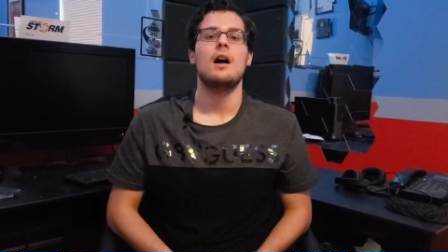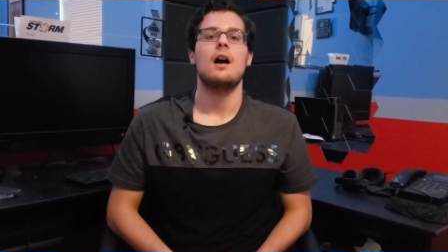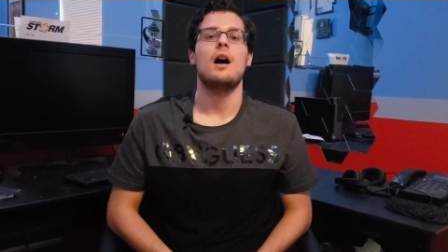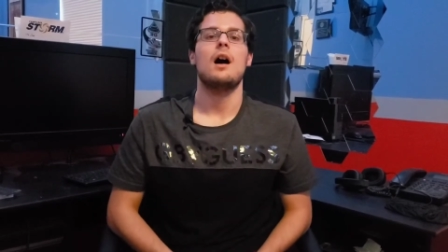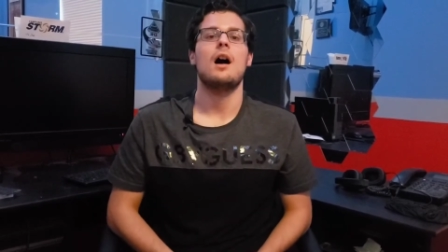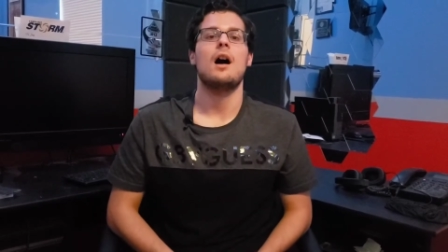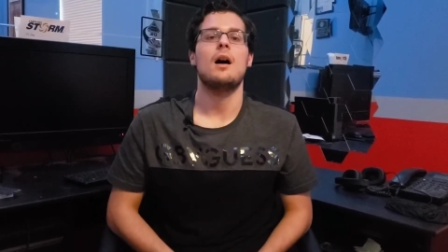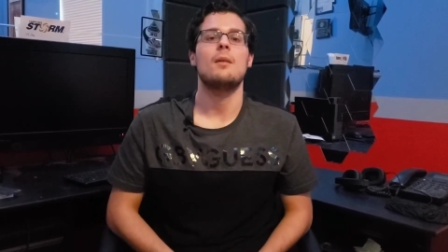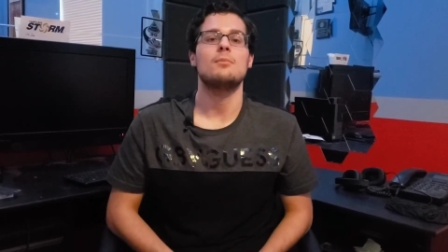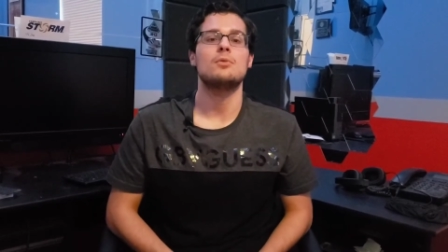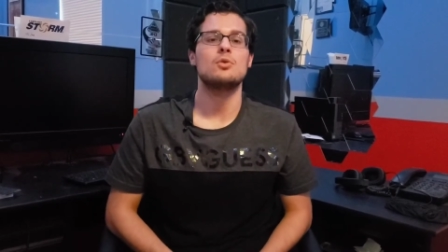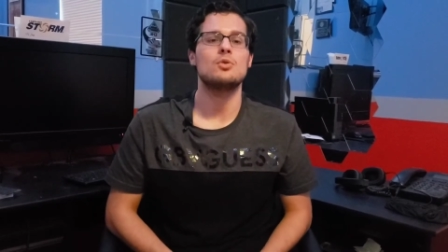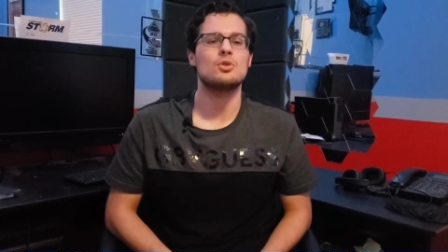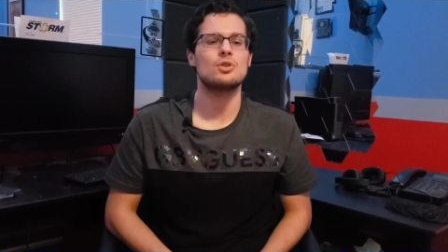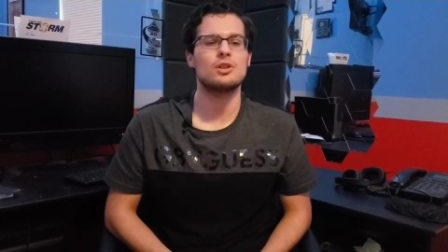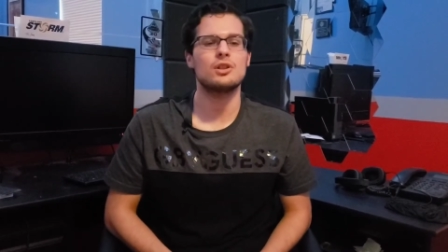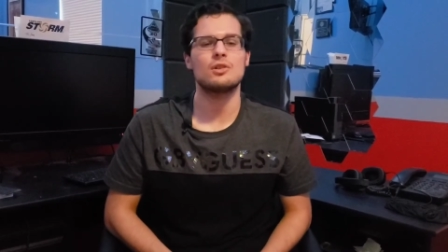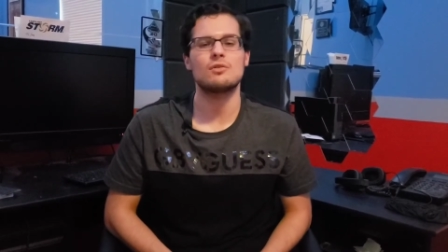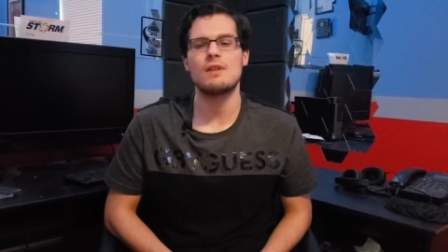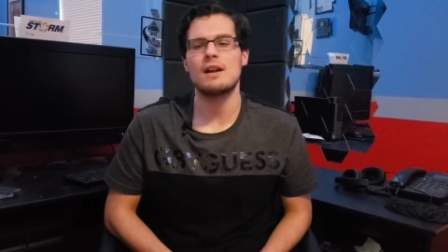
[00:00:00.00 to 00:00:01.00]
Um,
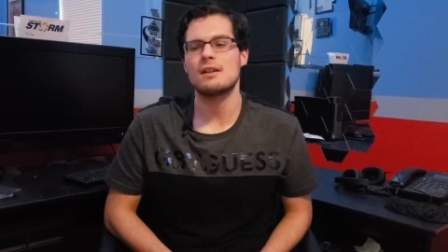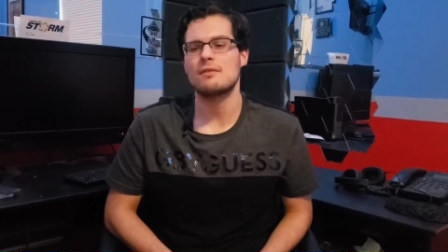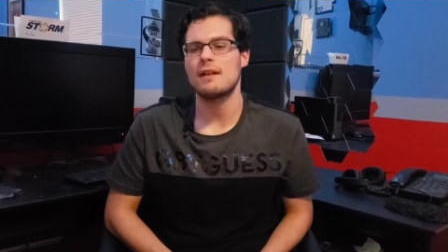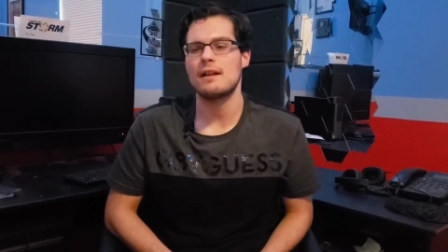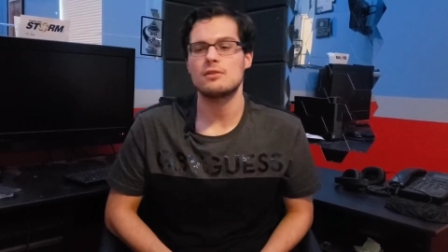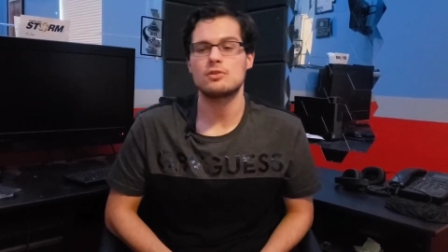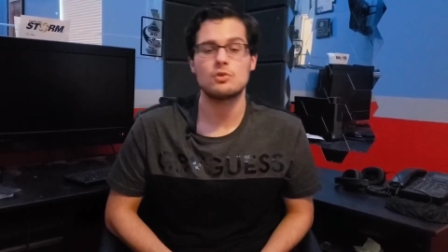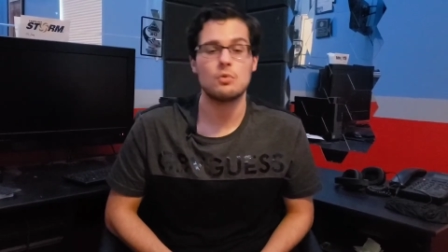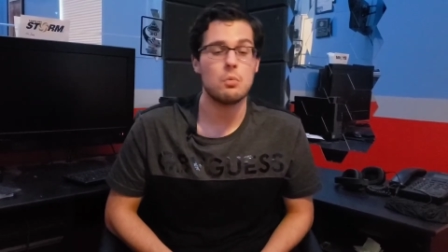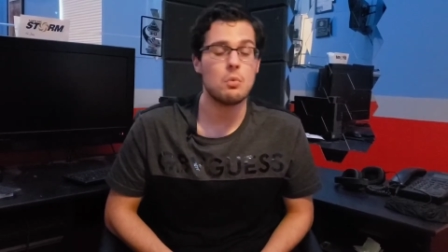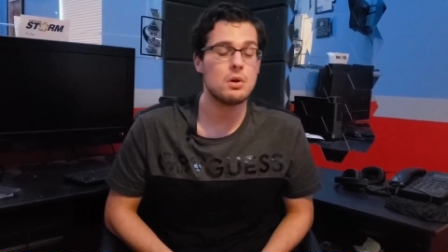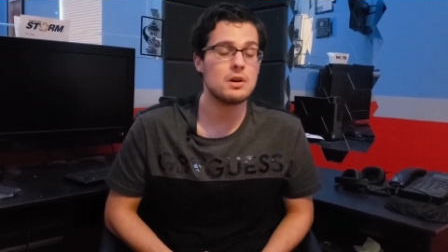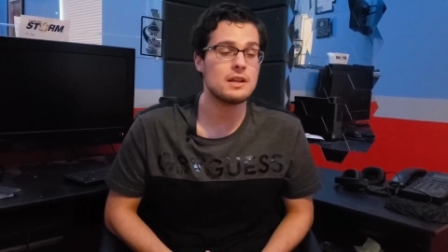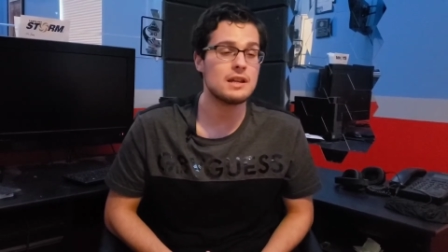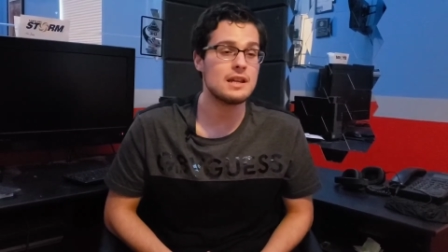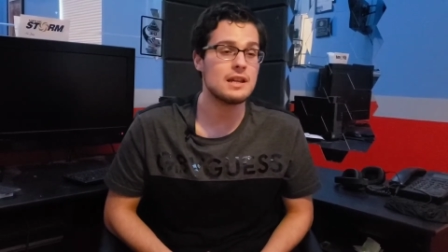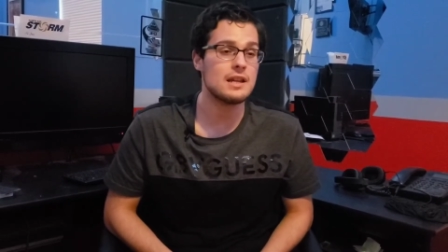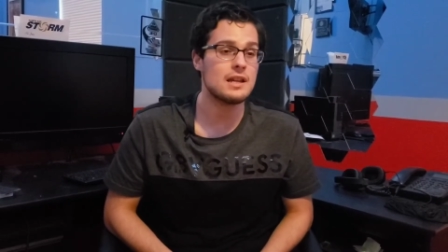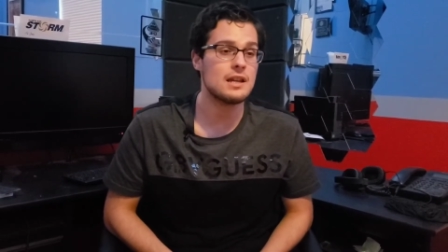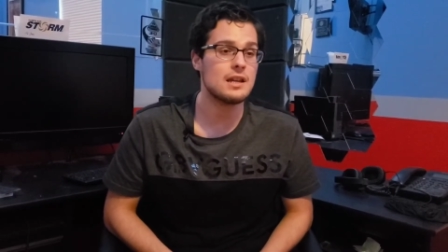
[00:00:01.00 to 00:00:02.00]
usually, you're right around
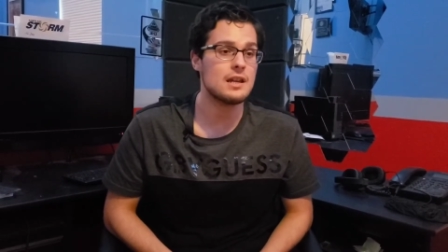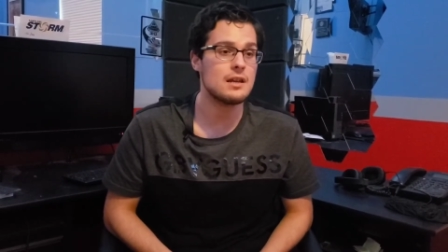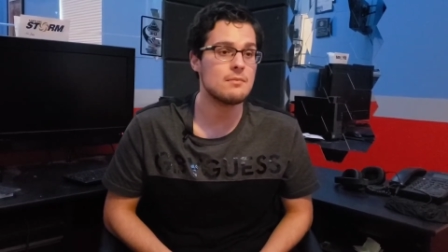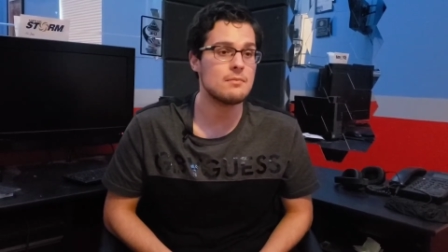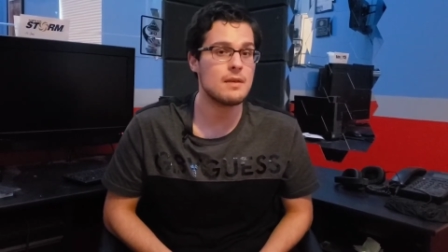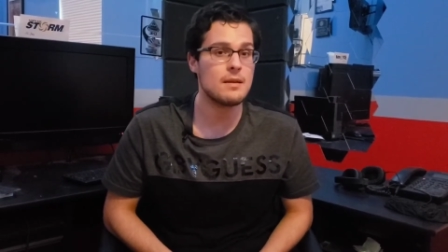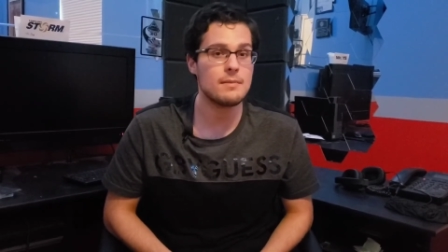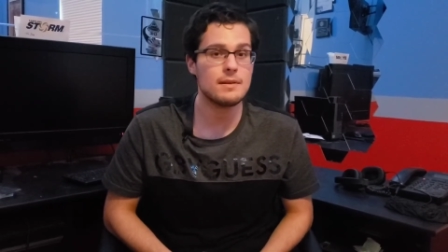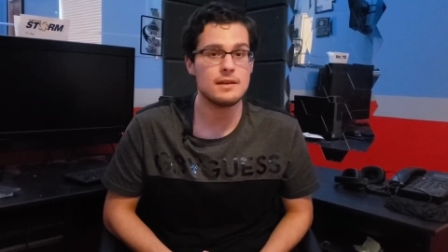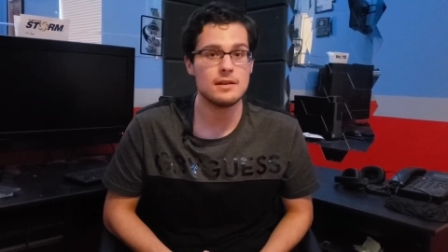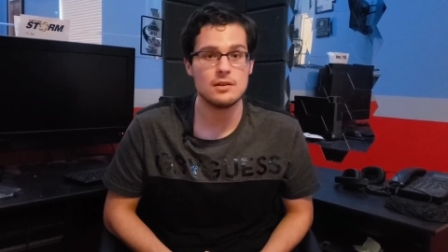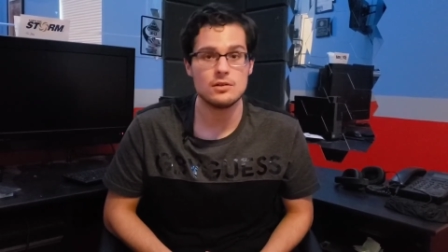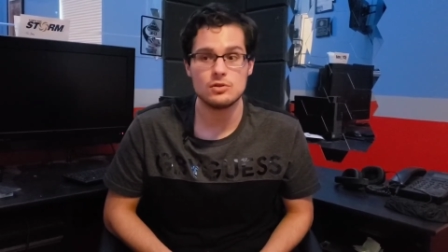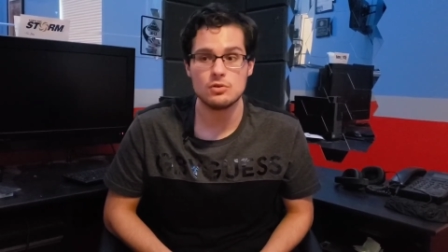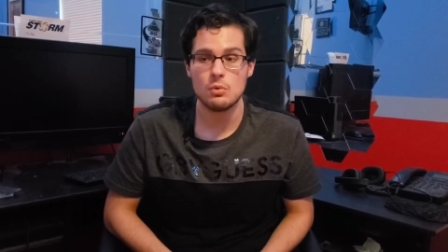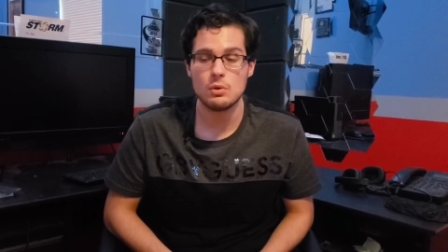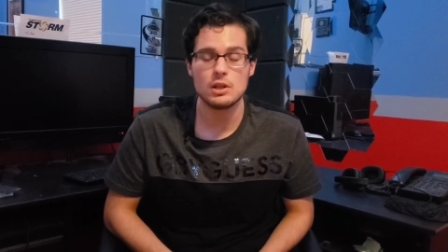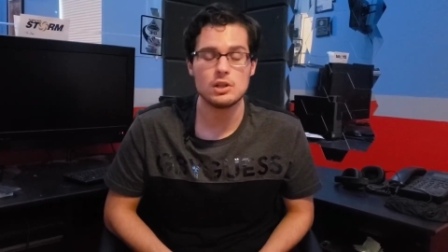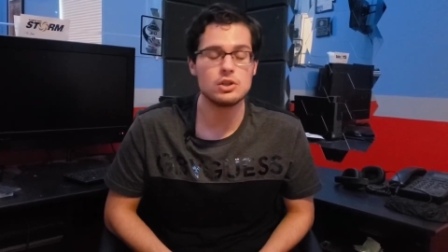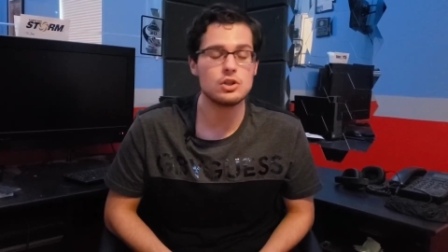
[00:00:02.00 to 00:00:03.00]
twenty, maybe
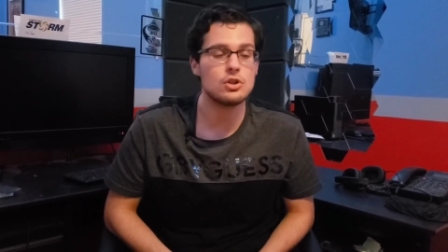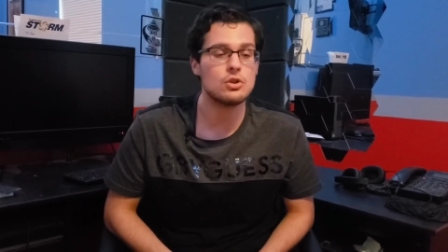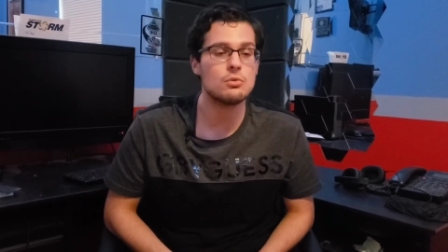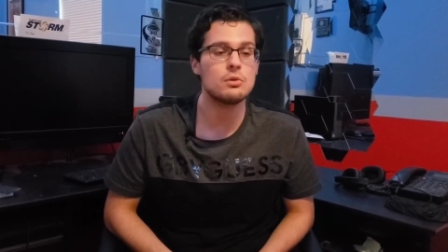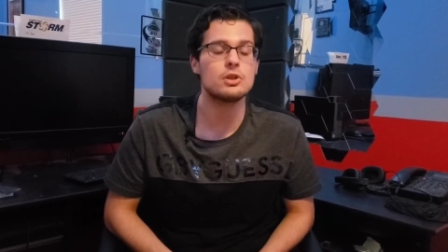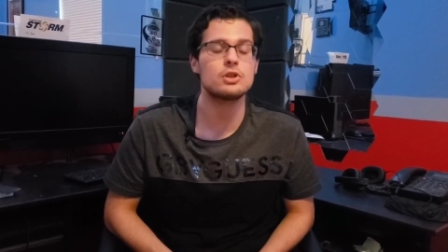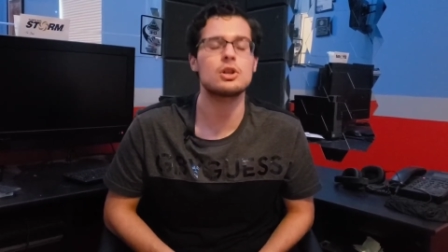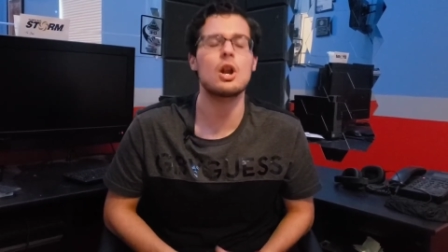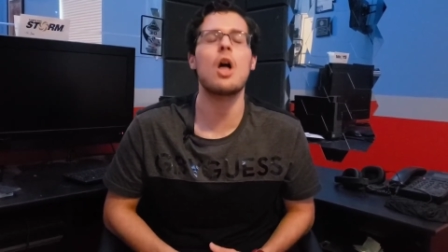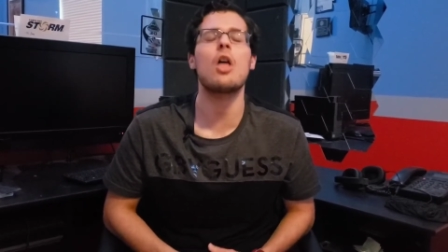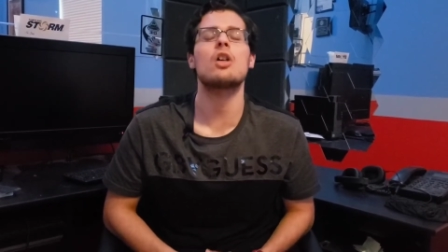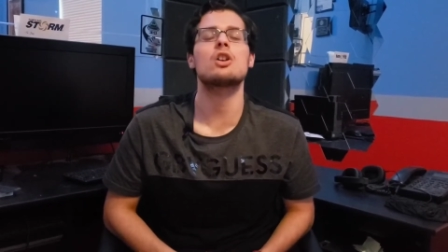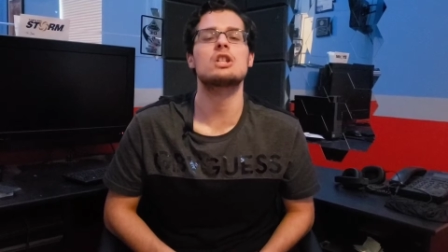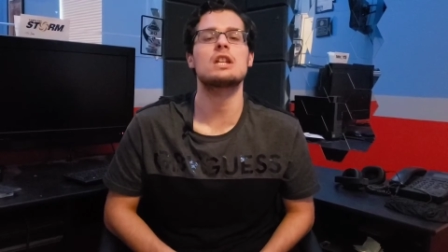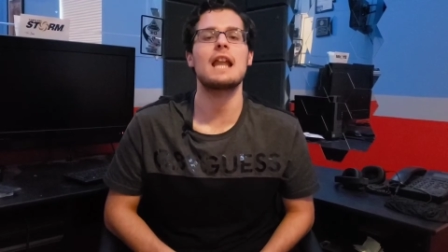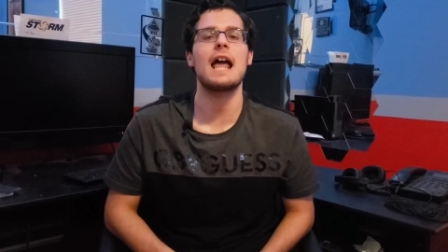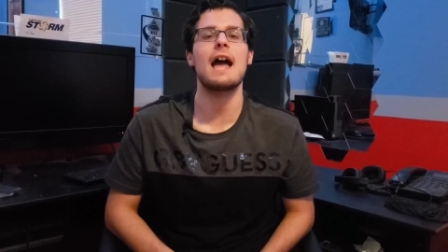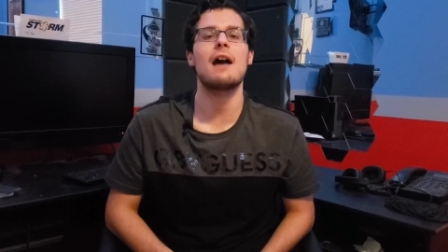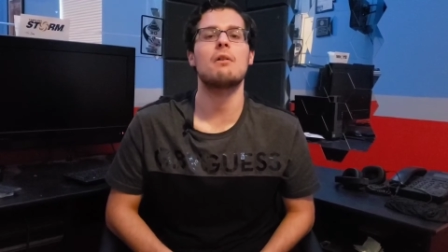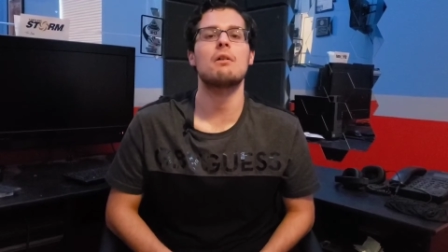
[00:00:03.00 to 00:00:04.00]
twenty-two-ish
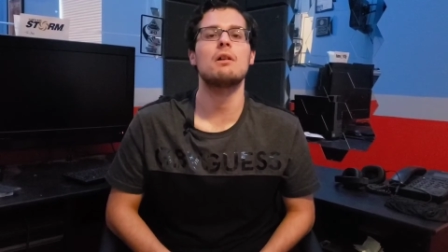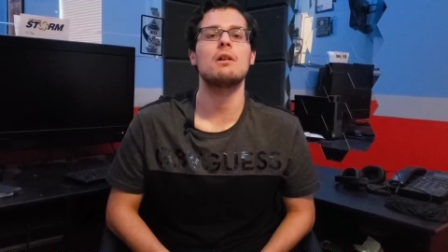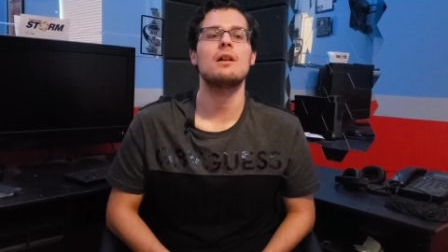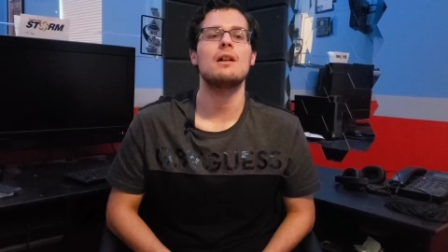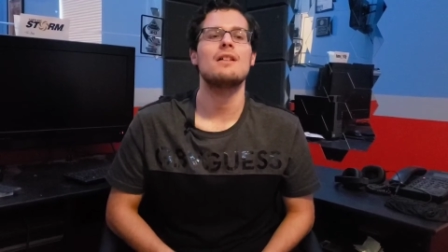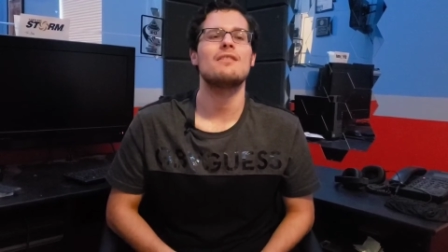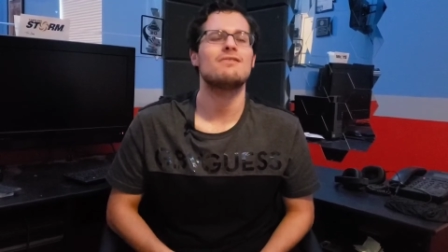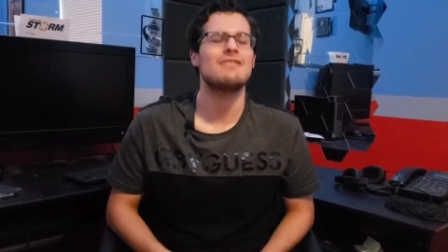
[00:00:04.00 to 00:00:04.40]
dollars an hour.